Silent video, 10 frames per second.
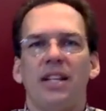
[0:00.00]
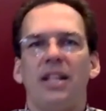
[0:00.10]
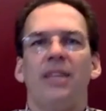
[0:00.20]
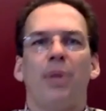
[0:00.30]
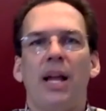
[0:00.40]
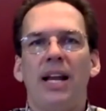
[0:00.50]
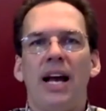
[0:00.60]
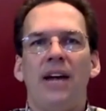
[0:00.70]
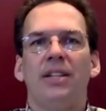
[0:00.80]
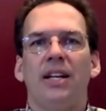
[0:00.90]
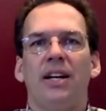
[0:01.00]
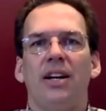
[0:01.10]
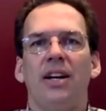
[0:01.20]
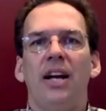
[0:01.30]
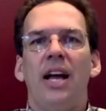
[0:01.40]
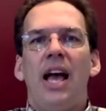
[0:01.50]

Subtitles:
that had played out there